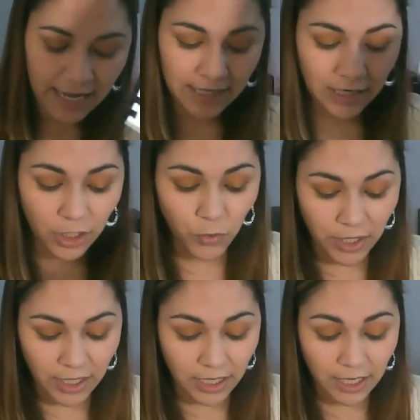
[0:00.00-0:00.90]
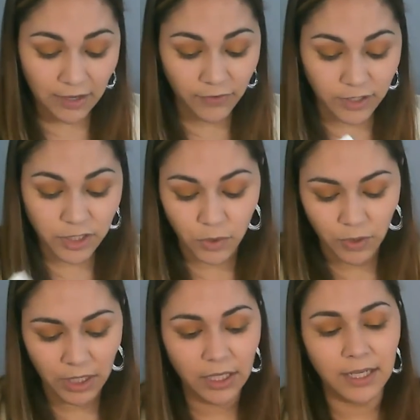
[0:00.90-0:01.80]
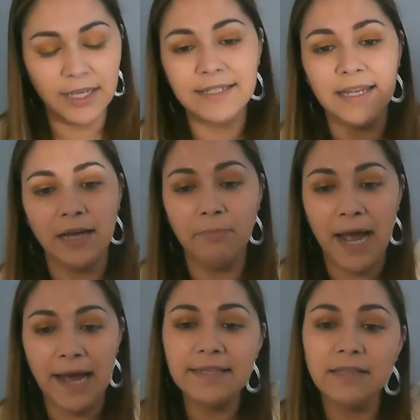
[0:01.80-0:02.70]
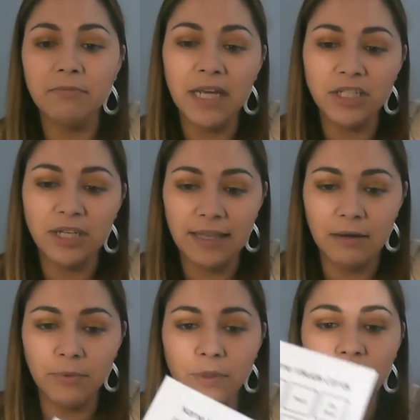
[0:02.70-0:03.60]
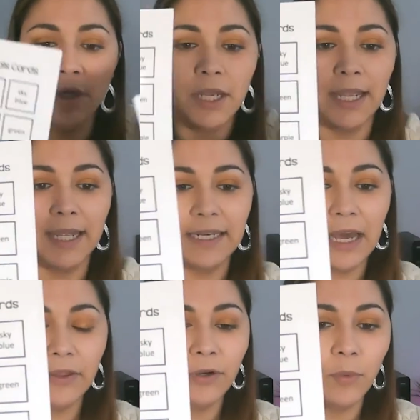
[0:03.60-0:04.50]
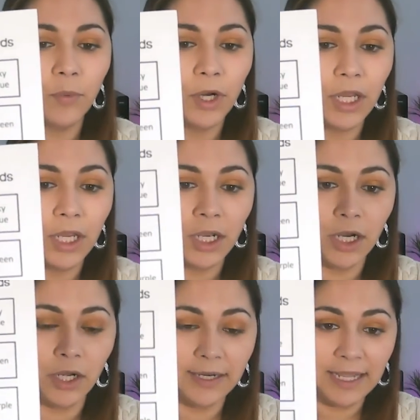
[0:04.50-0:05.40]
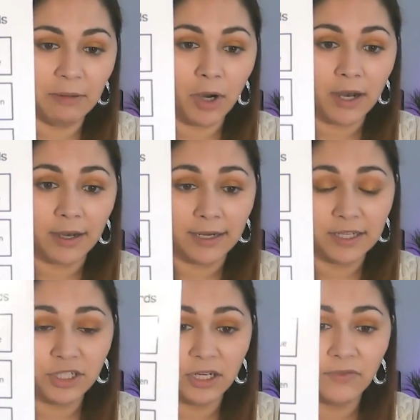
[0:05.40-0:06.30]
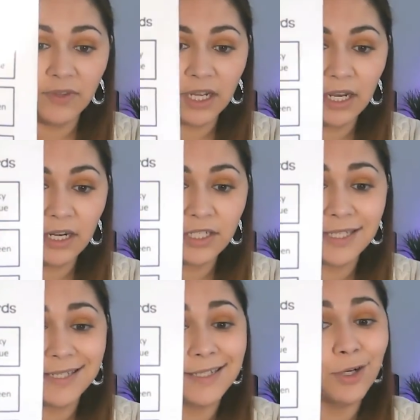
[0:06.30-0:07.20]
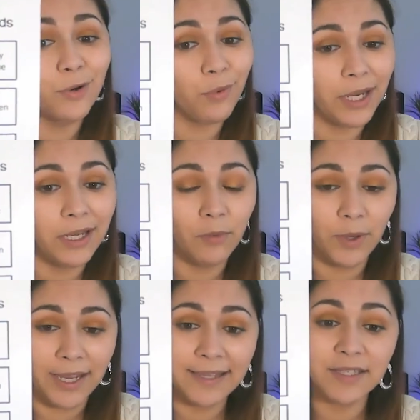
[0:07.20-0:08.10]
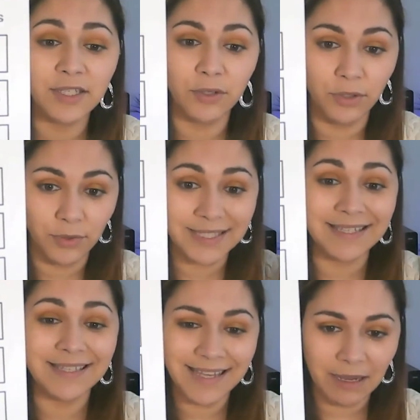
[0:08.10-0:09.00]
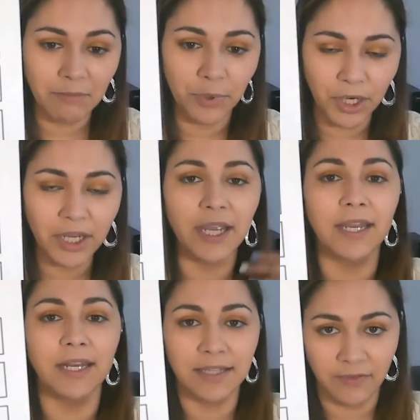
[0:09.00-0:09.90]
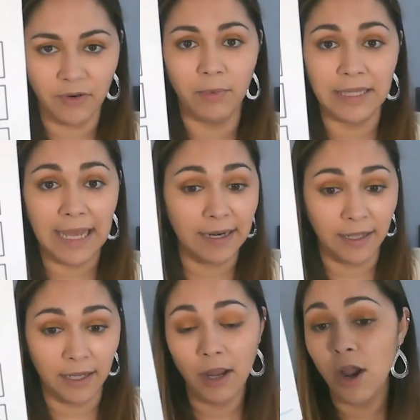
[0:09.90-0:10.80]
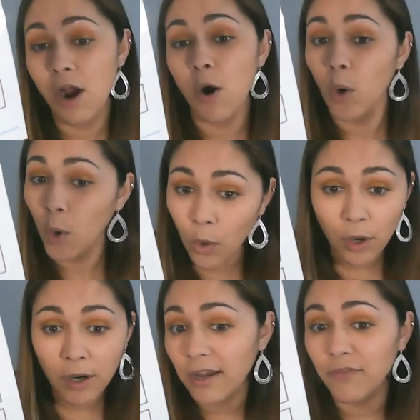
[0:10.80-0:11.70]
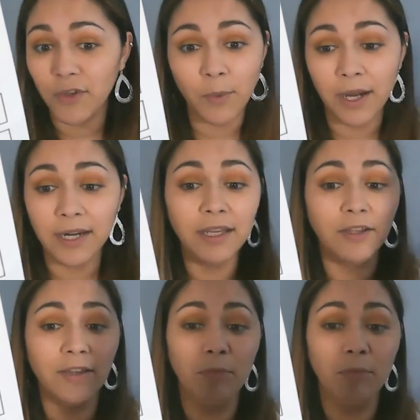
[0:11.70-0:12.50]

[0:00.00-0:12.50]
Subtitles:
then you can, if the student is past the matching level and now they're working on name recognition of the colors, this is a great way to use the same book in a different modality. Or if you want it, you can